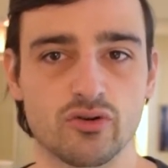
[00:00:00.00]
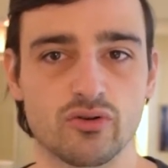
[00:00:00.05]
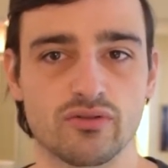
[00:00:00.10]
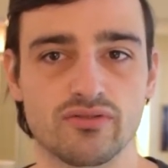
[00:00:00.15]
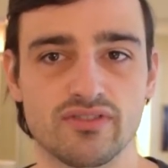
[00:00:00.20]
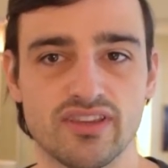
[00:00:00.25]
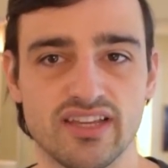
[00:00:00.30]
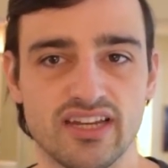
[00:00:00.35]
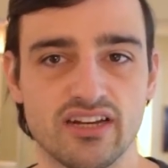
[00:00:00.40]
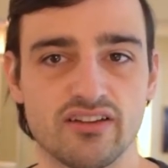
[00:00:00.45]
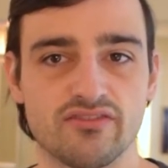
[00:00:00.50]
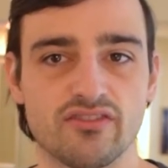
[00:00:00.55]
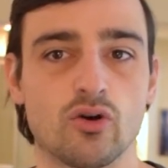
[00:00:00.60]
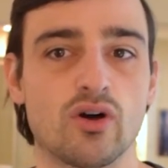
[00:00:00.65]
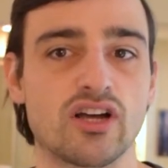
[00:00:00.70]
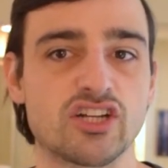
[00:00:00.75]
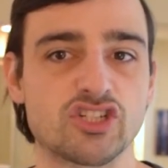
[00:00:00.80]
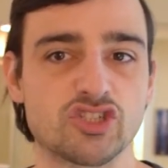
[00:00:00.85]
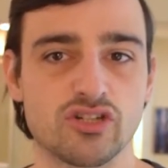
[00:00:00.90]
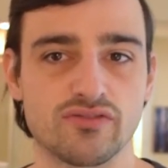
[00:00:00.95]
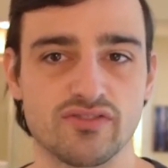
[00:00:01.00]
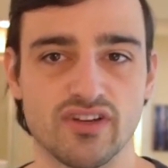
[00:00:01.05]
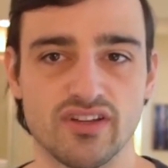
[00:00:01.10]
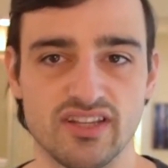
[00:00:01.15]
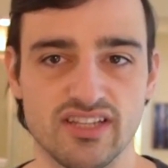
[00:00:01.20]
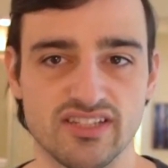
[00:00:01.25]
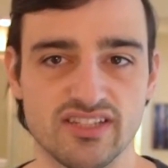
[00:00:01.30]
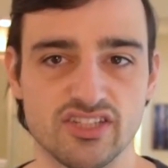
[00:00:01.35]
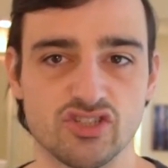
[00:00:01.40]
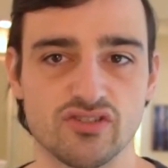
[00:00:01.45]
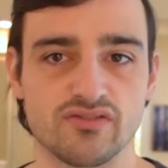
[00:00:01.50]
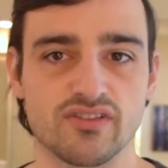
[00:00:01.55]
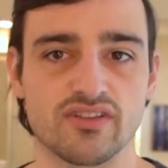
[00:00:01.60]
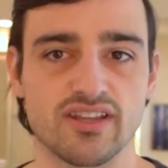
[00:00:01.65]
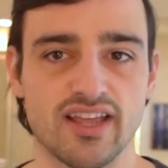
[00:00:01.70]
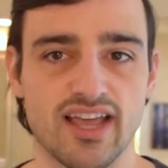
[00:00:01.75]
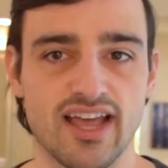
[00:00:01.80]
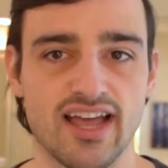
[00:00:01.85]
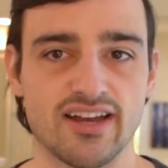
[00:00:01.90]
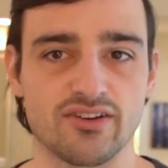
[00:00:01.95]
thinking of, oh, I should have done this, I should have
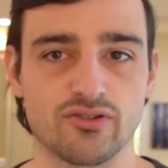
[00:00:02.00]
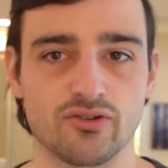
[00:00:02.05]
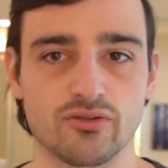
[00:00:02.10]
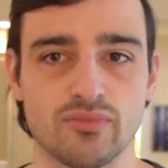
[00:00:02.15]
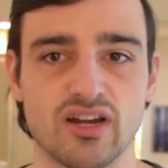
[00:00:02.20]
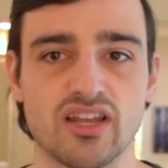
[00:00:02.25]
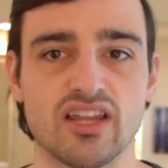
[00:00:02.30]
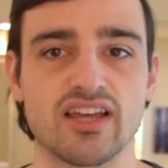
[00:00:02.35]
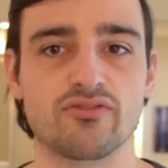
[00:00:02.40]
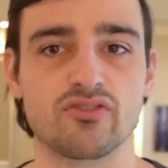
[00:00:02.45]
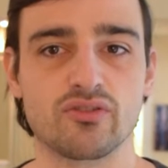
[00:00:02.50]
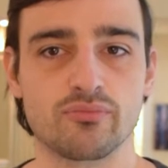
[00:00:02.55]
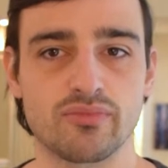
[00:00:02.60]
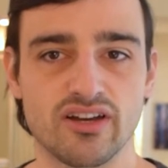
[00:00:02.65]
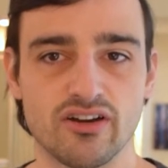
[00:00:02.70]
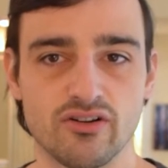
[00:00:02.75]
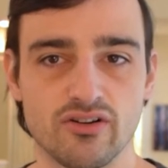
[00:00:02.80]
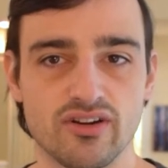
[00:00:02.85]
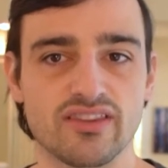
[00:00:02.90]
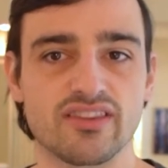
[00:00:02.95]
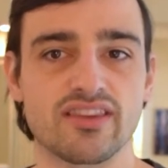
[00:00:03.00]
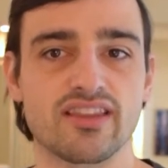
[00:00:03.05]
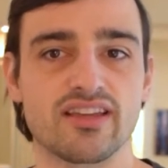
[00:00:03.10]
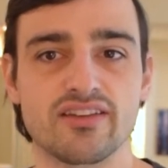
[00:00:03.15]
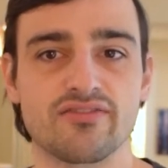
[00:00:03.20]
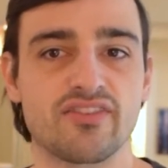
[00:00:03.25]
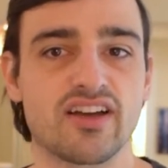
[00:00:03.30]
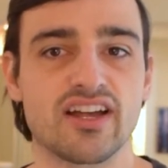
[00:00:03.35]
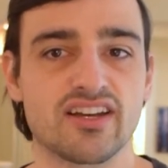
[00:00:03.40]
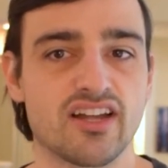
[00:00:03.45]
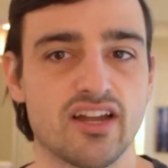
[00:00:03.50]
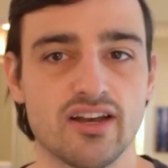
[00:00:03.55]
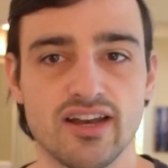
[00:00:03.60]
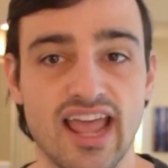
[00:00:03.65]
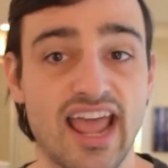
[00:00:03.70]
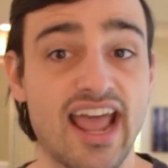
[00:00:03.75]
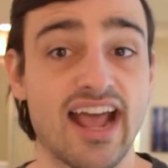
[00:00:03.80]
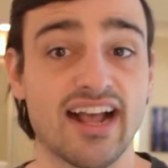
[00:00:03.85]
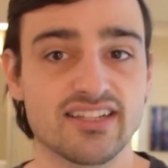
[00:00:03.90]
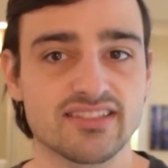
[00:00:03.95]
done that, or my life would have been better if I had done
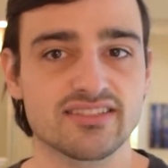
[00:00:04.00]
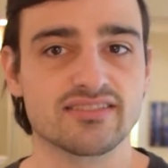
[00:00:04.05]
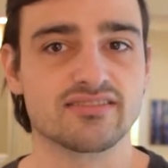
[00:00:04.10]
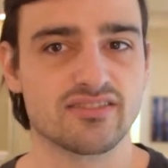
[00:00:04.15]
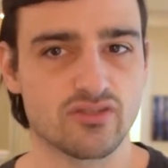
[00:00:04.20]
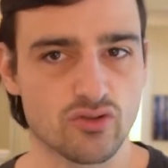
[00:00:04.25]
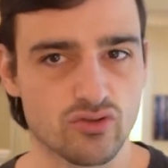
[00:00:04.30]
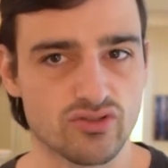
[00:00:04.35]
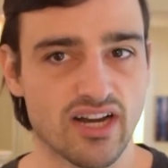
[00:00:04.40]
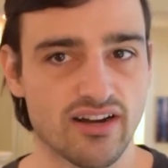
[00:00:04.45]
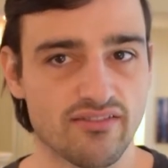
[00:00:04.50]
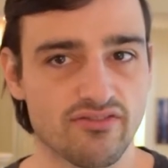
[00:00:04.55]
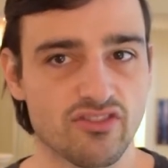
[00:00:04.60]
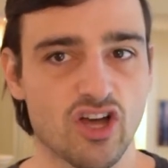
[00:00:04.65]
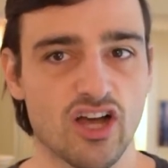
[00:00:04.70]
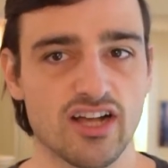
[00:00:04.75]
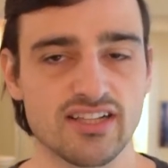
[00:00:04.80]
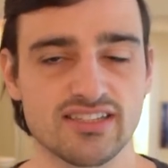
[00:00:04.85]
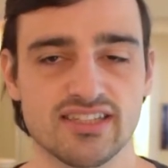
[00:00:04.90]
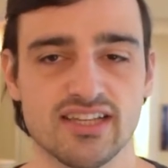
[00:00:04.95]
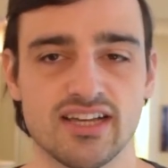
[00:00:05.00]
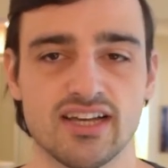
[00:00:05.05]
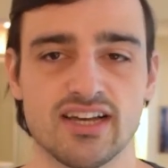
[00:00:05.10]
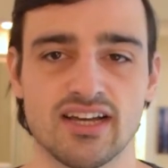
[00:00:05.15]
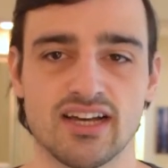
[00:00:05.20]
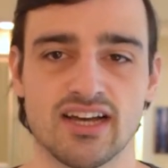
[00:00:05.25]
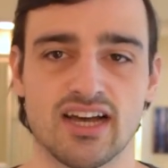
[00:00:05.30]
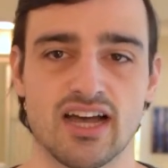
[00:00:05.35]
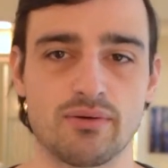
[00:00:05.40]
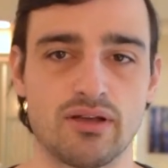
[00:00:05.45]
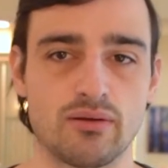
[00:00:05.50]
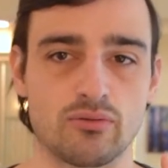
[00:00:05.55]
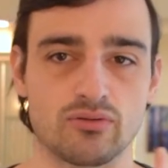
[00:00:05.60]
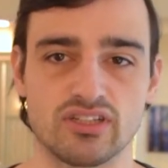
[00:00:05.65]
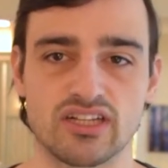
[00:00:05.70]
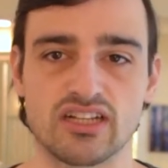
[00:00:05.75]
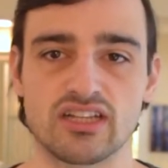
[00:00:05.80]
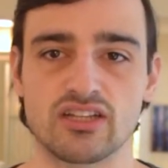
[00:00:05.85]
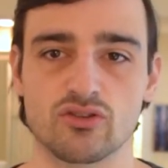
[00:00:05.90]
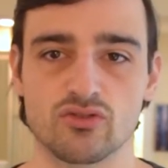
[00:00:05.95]
X, those kind of thoughts, I'm able
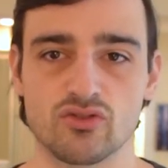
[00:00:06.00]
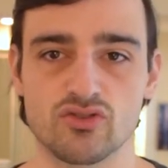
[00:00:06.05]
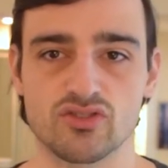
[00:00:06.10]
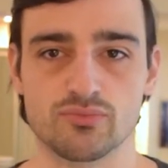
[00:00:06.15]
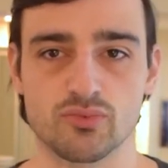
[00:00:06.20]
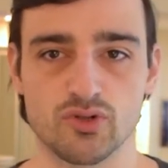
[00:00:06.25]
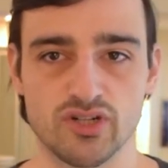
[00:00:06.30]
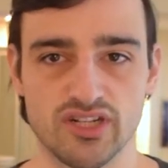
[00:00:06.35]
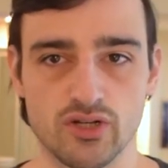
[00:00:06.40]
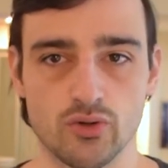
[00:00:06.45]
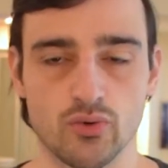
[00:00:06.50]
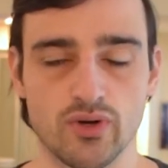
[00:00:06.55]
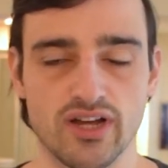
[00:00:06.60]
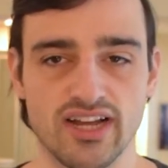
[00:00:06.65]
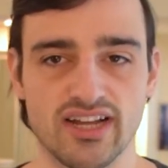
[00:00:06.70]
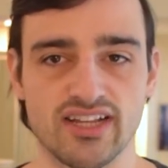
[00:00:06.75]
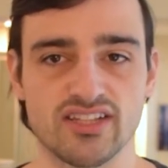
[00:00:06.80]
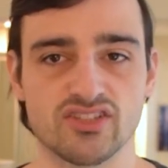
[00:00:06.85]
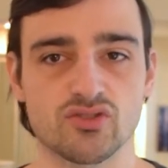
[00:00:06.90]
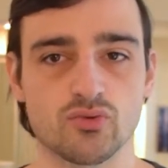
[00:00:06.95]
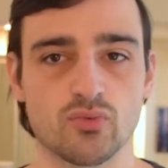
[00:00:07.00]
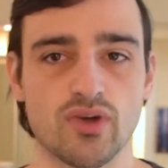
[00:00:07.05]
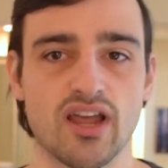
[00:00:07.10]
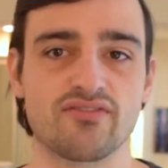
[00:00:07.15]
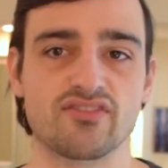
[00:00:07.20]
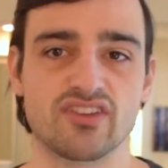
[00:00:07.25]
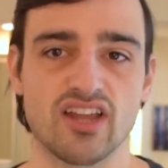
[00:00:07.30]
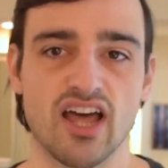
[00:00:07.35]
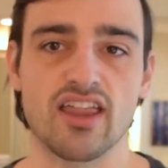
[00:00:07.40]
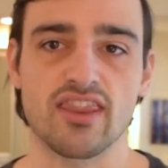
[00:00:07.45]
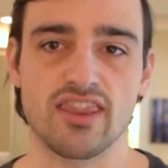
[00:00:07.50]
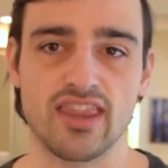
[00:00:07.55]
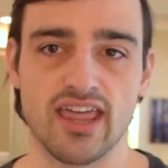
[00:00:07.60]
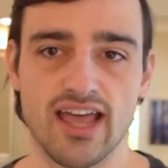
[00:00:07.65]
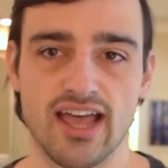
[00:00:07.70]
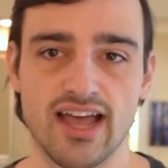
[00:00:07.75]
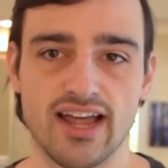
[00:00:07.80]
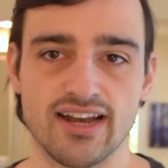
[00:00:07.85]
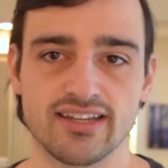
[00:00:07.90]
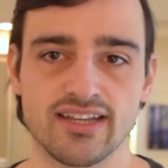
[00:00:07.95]
to clear those pretty quick. And so the way I've done
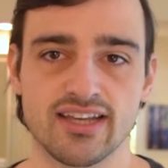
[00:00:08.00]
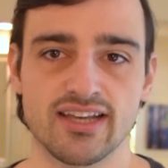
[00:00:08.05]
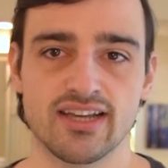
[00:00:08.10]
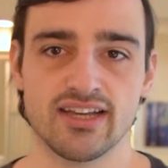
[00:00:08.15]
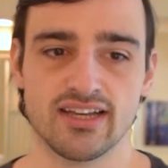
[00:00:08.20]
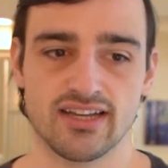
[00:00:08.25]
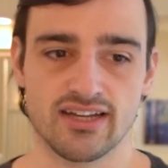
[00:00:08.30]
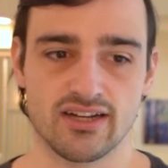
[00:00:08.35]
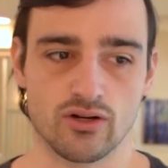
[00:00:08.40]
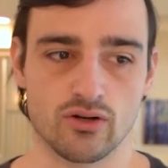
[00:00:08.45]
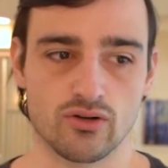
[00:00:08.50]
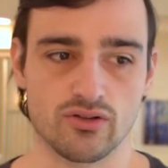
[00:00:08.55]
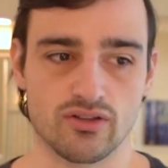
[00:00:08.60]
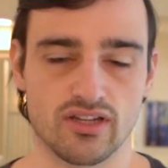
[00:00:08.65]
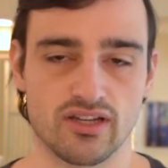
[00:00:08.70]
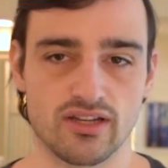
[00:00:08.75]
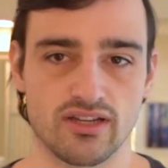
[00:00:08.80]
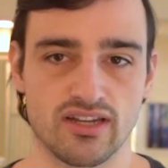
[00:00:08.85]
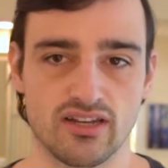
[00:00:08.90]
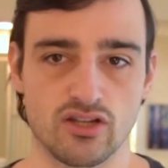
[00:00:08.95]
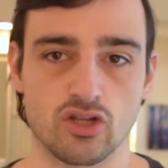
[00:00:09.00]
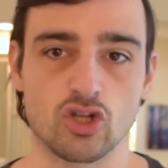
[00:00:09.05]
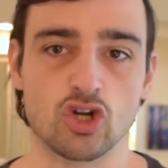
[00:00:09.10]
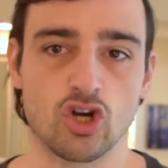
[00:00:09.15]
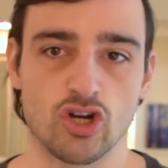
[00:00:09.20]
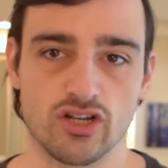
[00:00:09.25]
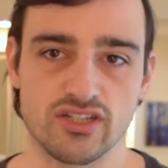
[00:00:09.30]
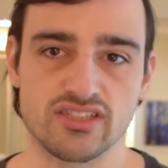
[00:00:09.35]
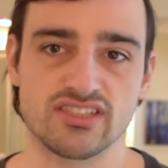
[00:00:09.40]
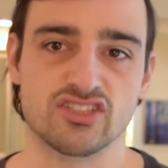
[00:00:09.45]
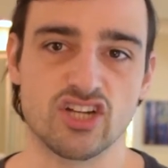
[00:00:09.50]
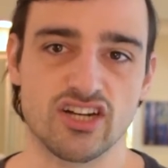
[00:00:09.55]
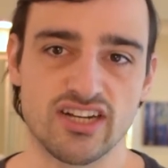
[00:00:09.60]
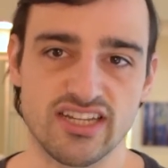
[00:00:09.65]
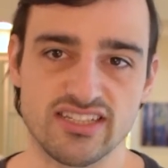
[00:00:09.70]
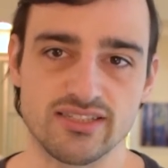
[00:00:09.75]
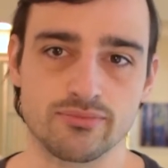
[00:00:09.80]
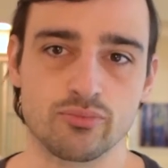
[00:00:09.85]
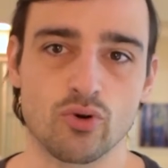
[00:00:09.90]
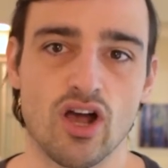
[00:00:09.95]
that, and learn, this is not
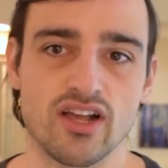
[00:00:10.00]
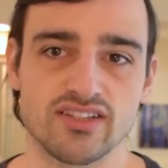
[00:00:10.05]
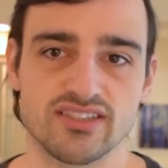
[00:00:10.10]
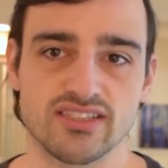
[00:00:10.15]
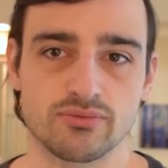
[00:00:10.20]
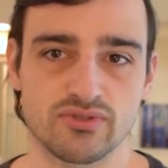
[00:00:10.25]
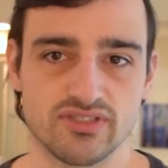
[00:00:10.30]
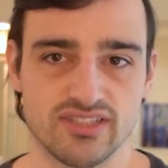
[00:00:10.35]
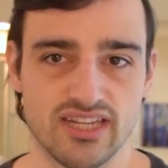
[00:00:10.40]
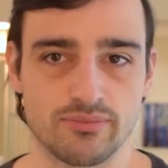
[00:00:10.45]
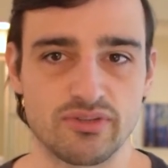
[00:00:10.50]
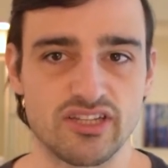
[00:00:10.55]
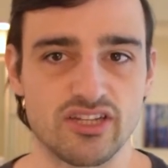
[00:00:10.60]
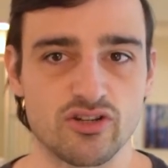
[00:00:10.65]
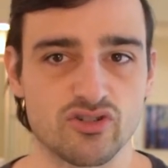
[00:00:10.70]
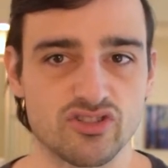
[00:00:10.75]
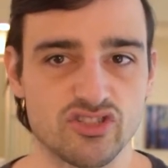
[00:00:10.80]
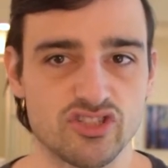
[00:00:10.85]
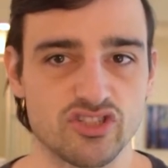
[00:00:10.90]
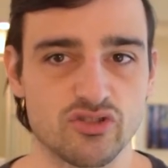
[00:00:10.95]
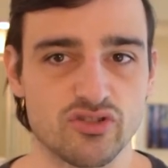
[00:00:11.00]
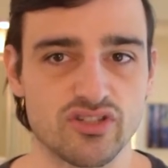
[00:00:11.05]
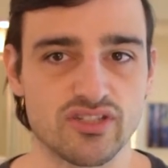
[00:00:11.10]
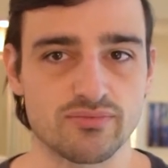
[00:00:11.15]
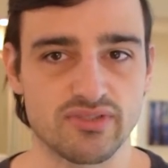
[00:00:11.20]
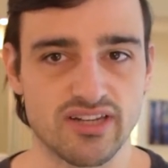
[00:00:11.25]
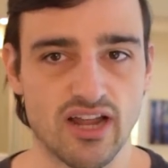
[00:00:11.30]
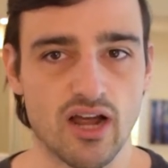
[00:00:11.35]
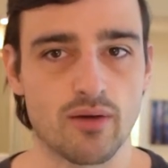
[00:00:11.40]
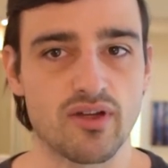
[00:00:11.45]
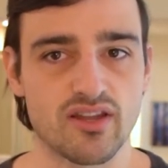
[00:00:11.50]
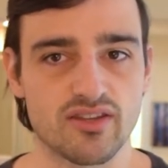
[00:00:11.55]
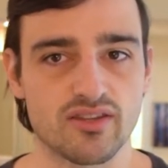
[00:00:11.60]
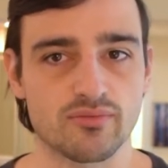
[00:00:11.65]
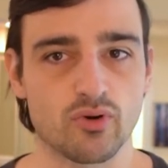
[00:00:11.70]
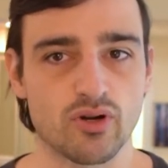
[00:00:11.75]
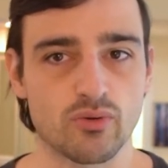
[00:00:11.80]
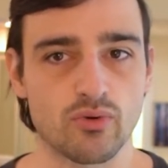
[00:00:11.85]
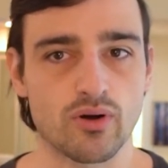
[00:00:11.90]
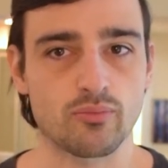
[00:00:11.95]
an easy process, but it's taken me years to do this, but now I'm at
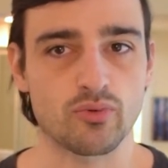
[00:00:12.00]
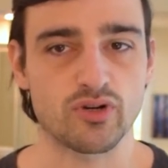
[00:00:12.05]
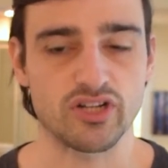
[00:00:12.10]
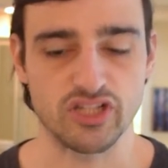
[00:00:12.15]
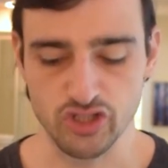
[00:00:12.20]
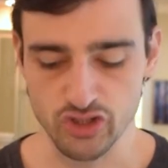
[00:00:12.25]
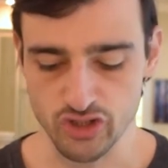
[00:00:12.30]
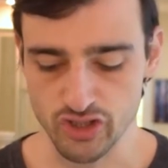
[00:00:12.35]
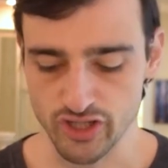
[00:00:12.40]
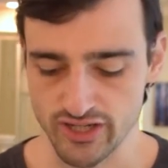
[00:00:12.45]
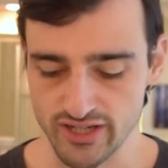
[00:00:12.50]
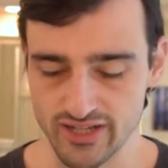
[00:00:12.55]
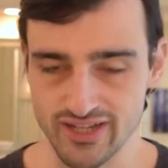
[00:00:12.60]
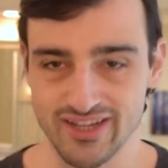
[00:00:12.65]
the point where I'm pretty good,